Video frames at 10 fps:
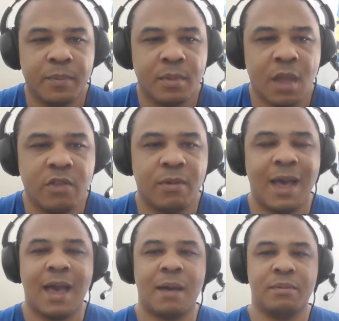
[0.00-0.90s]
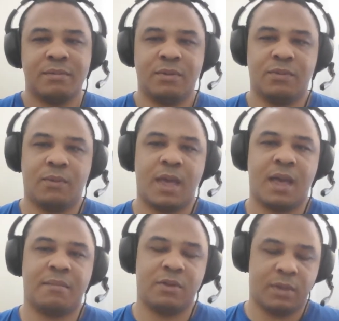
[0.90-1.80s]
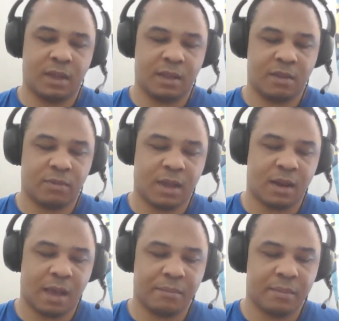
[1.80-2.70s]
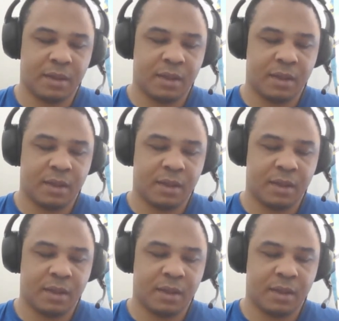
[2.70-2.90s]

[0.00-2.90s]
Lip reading: That's why the way I'm doing it is why I'm